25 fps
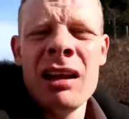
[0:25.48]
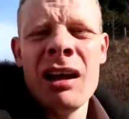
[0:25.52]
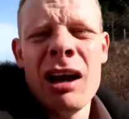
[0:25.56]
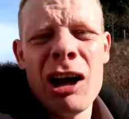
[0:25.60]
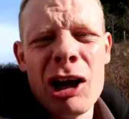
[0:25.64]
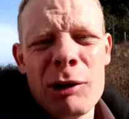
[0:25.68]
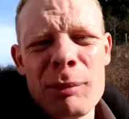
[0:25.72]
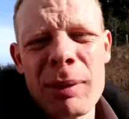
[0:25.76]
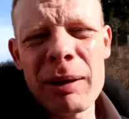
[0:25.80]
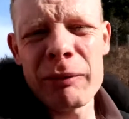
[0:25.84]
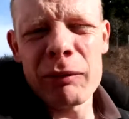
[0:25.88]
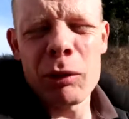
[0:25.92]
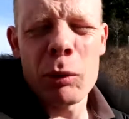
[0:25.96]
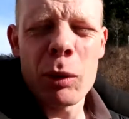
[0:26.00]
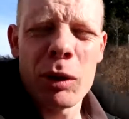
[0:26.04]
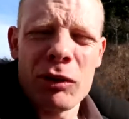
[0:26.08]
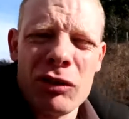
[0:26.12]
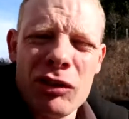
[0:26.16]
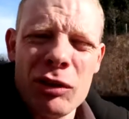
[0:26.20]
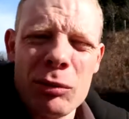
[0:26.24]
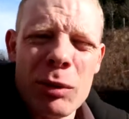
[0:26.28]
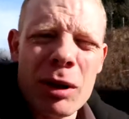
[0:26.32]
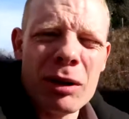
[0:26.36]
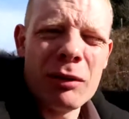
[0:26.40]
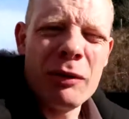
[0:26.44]
I'm at the
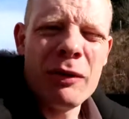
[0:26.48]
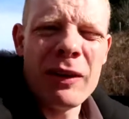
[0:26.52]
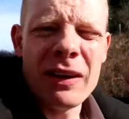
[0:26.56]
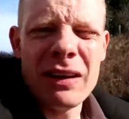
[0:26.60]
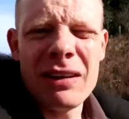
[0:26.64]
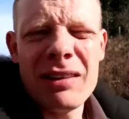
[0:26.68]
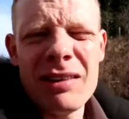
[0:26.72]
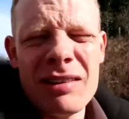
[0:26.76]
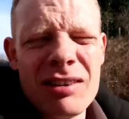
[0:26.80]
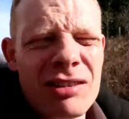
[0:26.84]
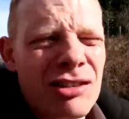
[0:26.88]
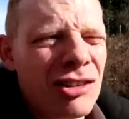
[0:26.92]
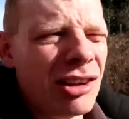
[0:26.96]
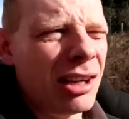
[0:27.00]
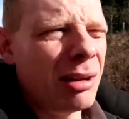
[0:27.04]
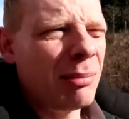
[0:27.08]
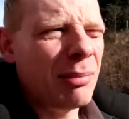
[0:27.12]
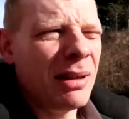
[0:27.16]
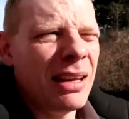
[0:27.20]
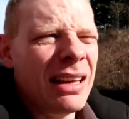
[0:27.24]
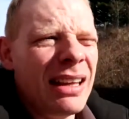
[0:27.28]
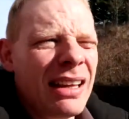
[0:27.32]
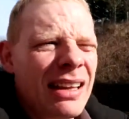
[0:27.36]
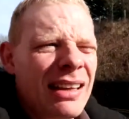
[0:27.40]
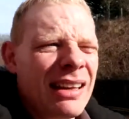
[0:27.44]
one-to-one fitness gym
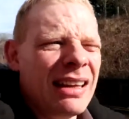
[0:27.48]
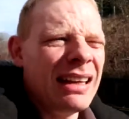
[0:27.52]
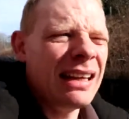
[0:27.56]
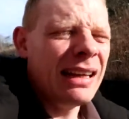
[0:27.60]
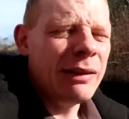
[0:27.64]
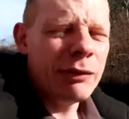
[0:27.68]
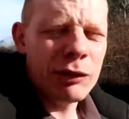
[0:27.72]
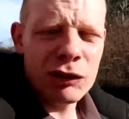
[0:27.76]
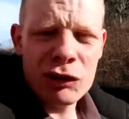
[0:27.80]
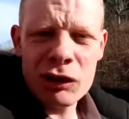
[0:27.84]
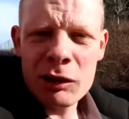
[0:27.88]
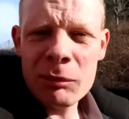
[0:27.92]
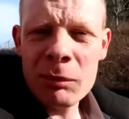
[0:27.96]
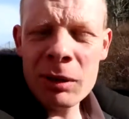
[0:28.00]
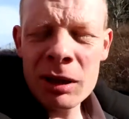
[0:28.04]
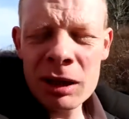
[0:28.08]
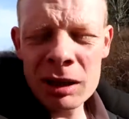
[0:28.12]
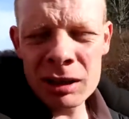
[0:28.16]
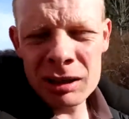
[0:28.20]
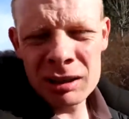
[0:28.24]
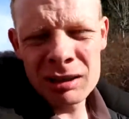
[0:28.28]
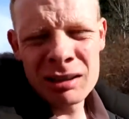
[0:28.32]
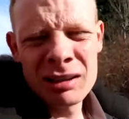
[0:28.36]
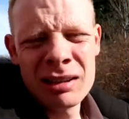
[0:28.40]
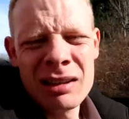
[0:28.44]
in Evesham,
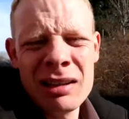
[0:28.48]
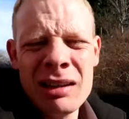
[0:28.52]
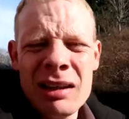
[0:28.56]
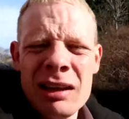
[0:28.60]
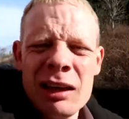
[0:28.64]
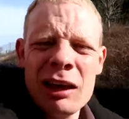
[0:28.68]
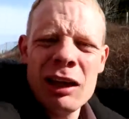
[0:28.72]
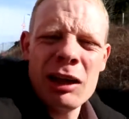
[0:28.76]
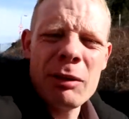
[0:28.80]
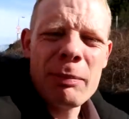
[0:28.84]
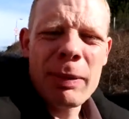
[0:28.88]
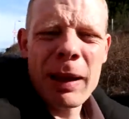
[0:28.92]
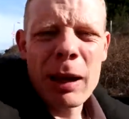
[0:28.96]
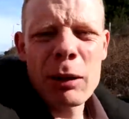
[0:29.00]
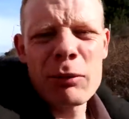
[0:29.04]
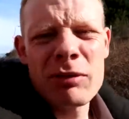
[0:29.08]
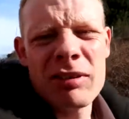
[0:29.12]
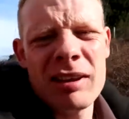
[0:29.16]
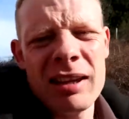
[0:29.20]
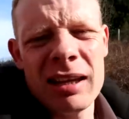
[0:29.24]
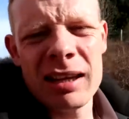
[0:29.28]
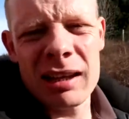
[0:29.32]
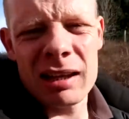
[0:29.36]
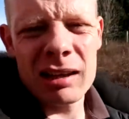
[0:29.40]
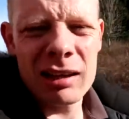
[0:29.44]
about
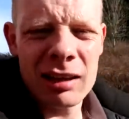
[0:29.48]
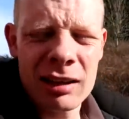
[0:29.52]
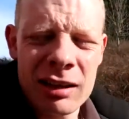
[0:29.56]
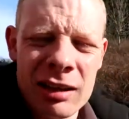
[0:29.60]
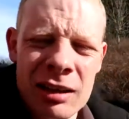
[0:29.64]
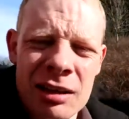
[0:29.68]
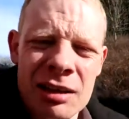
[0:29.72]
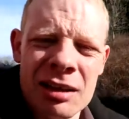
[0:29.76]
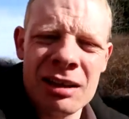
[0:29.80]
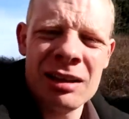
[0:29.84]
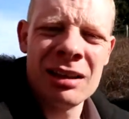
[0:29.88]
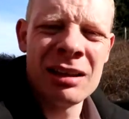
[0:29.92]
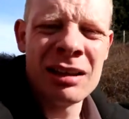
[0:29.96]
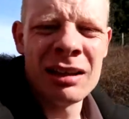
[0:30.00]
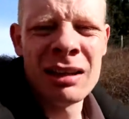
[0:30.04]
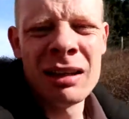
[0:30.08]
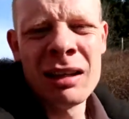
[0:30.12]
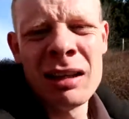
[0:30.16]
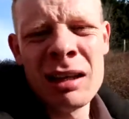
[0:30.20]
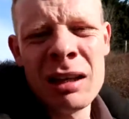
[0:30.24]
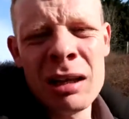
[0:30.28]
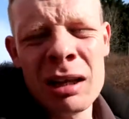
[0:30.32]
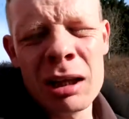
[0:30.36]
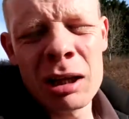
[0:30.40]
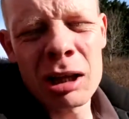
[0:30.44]
to hit
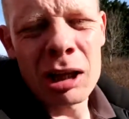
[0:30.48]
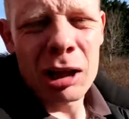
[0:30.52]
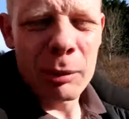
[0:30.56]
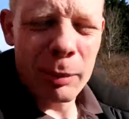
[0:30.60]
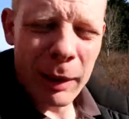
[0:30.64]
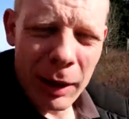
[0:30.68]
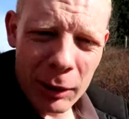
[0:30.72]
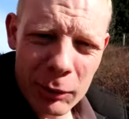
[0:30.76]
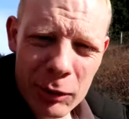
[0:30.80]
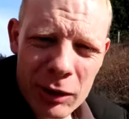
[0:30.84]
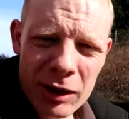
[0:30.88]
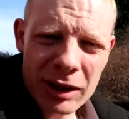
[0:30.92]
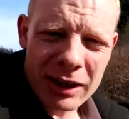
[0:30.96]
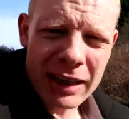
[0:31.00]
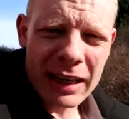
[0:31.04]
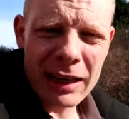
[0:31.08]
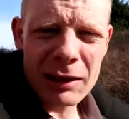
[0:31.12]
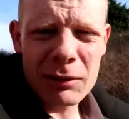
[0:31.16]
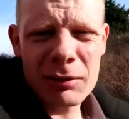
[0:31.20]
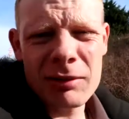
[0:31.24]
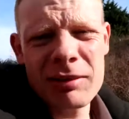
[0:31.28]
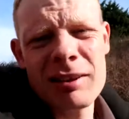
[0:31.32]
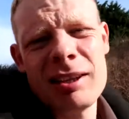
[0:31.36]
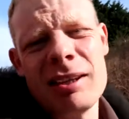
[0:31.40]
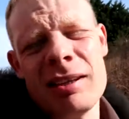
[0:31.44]
a back
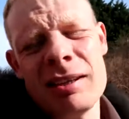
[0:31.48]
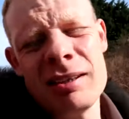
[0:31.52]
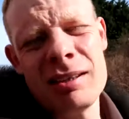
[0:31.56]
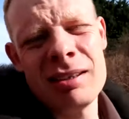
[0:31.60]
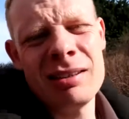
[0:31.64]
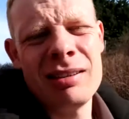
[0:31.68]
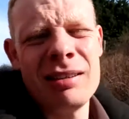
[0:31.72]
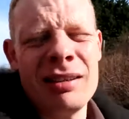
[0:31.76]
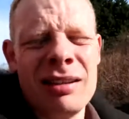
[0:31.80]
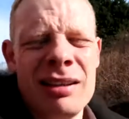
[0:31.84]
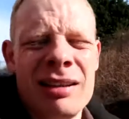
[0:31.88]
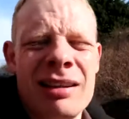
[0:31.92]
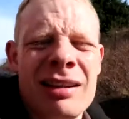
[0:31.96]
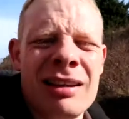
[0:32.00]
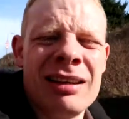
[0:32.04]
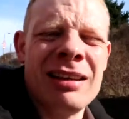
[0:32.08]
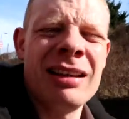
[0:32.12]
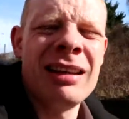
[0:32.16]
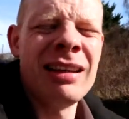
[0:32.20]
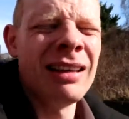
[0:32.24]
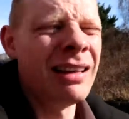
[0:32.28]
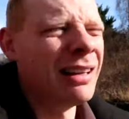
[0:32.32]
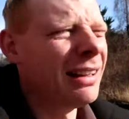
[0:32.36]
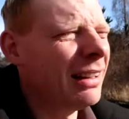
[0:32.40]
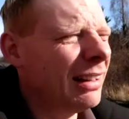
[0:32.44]
workout.
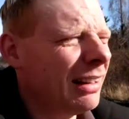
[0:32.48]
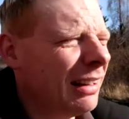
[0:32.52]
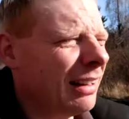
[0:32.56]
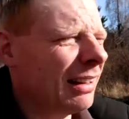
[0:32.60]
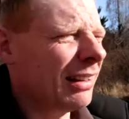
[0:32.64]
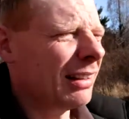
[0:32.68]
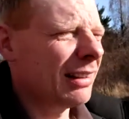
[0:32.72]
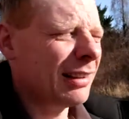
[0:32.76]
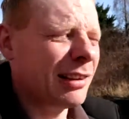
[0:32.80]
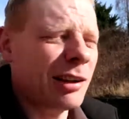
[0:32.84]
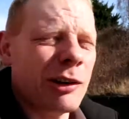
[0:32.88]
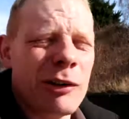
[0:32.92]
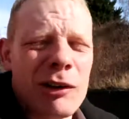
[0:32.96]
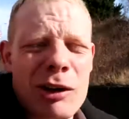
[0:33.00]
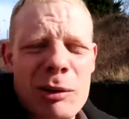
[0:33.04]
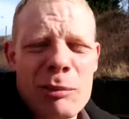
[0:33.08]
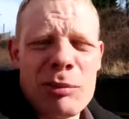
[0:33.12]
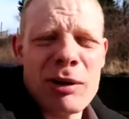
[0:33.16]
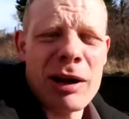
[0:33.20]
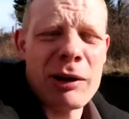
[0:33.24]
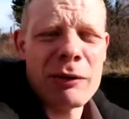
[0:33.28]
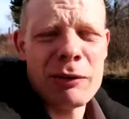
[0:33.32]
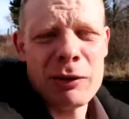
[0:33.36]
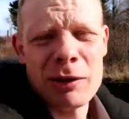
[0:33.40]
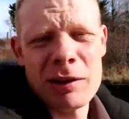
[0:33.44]
Sorry, I'm
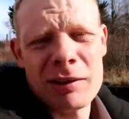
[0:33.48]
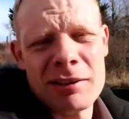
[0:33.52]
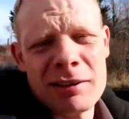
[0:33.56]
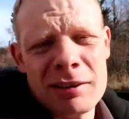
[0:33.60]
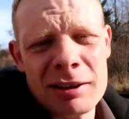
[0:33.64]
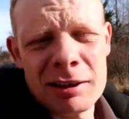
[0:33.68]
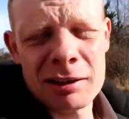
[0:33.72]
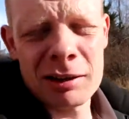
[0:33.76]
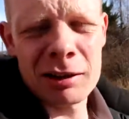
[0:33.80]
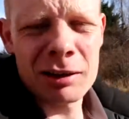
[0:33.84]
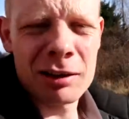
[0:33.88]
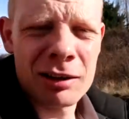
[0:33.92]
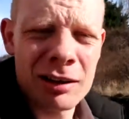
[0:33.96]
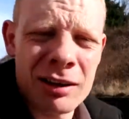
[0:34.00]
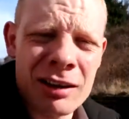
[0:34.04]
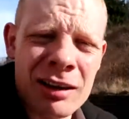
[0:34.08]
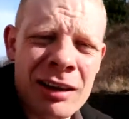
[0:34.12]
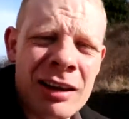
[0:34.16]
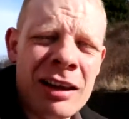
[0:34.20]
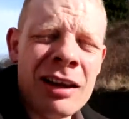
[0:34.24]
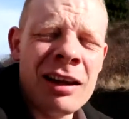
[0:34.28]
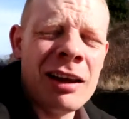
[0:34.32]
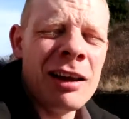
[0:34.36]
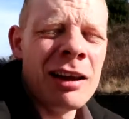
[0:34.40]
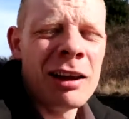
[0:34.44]
breathless.
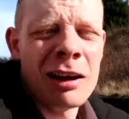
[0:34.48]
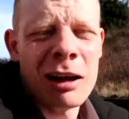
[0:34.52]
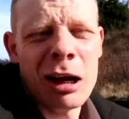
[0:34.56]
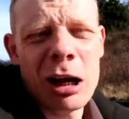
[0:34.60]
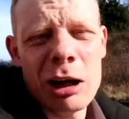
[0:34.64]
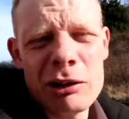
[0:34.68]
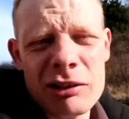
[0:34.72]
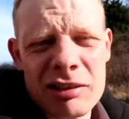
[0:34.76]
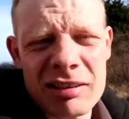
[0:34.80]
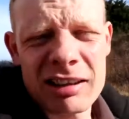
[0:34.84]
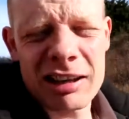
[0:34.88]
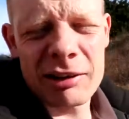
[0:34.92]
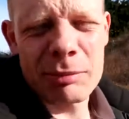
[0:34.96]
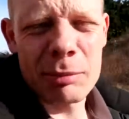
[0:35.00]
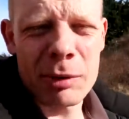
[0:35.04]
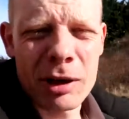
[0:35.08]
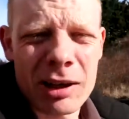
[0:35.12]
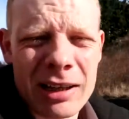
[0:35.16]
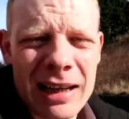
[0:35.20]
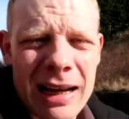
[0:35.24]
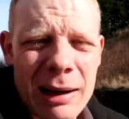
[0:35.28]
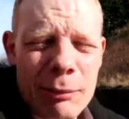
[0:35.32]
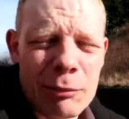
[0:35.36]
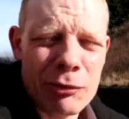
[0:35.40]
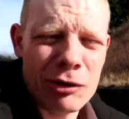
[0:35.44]
I just left my
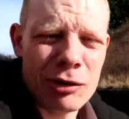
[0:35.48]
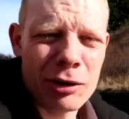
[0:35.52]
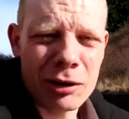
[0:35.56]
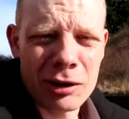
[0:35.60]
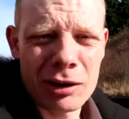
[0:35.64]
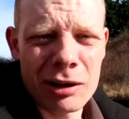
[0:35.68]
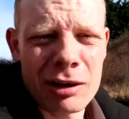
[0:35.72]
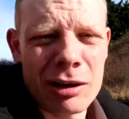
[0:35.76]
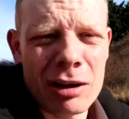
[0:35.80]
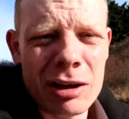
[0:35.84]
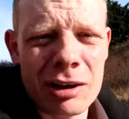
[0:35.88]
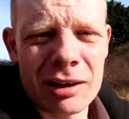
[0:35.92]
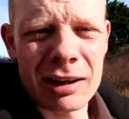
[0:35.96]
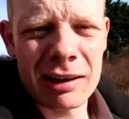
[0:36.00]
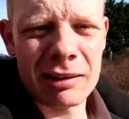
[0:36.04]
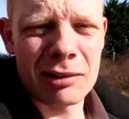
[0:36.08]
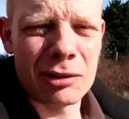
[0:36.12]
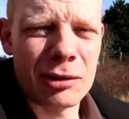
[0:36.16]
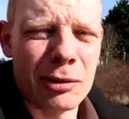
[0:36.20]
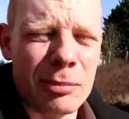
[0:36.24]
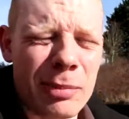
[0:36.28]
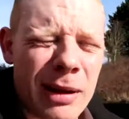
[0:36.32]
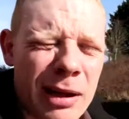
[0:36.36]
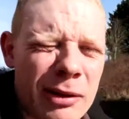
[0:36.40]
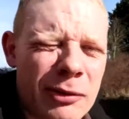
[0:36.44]
camera on the car and had to
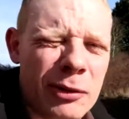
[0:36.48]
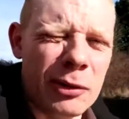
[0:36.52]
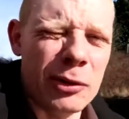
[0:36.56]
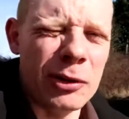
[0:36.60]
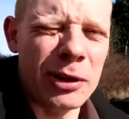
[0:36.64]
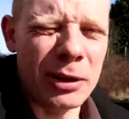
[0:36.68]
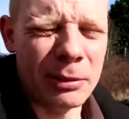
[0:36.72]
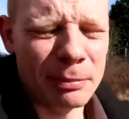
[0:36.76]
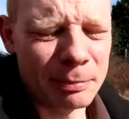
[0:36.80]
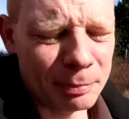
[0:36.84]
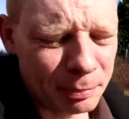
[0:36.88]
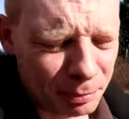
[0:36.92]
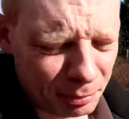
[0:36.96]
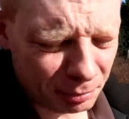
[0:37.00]
come back for it.